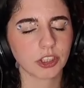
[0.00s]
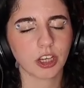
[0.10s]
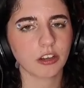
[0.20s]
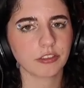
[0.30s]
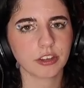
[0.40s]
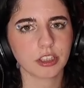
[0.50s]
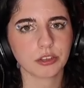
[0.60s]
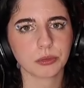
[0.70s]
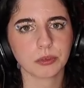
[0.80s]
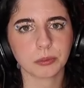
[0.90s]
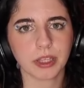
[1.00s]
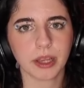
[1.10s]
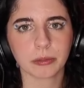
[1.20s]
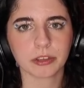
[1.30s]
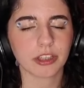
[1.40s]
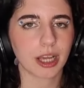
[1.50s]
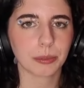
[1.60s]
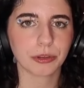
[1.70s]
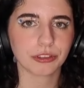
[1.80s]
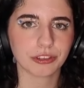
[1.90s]
See, half of this wouldn't be able to
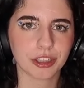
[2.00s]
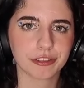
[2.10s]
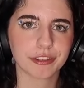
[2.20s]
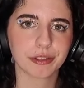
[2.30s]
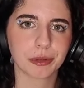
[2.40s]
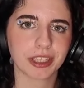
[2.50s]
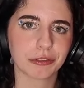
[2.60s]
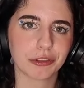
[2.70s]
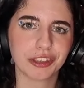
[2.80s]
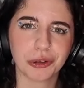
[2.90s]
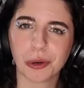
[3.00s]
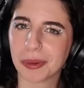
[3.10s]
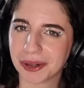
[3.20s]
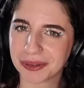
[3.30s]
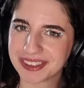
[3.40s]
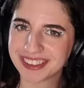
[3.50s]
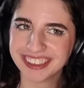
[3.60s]
happen if everyone had ring doorbells.